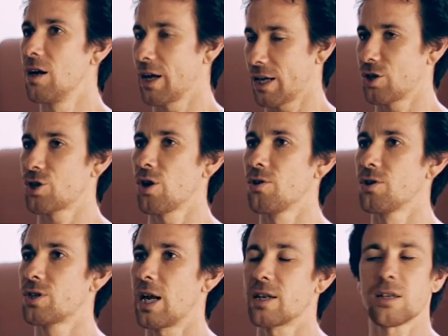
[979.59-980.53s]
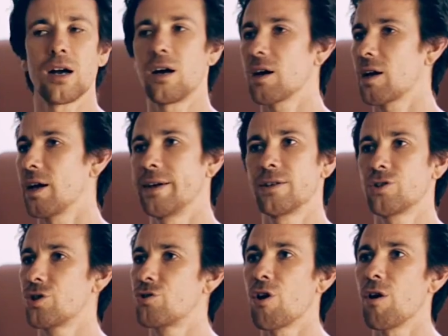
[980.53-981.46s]
I get to shoulder stand, it's like, okay,
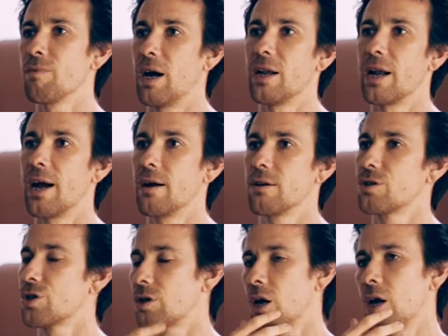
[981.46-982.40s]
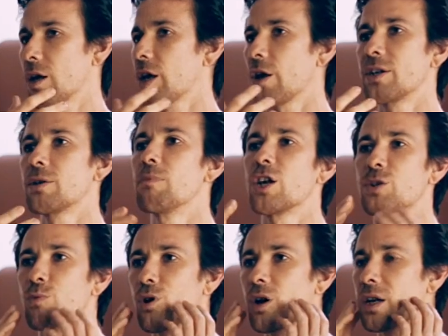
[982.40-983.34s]
just drop that now. Just go into
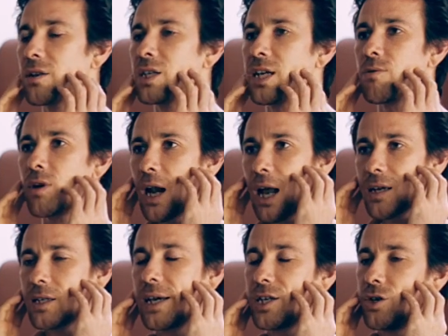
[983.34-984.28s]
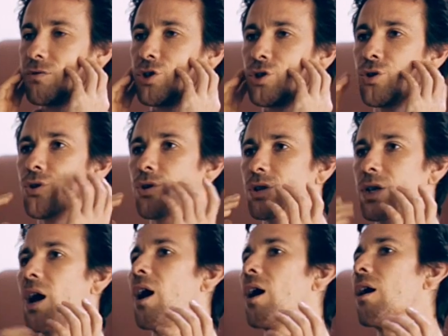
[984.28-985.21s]
much more kind of deep relaxation of jaw,
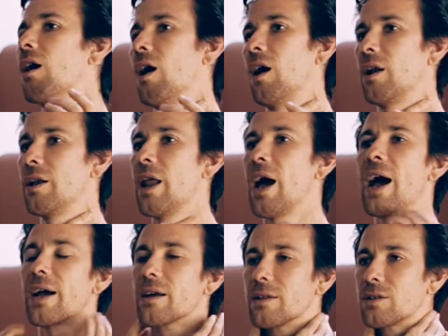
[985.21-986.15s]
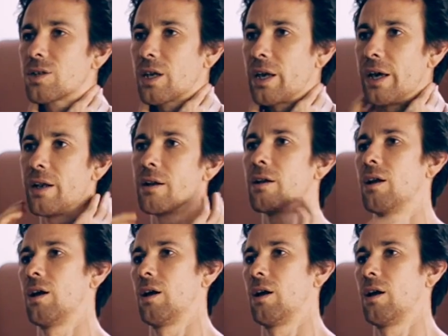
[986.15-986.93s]
tongue, neck, the skin,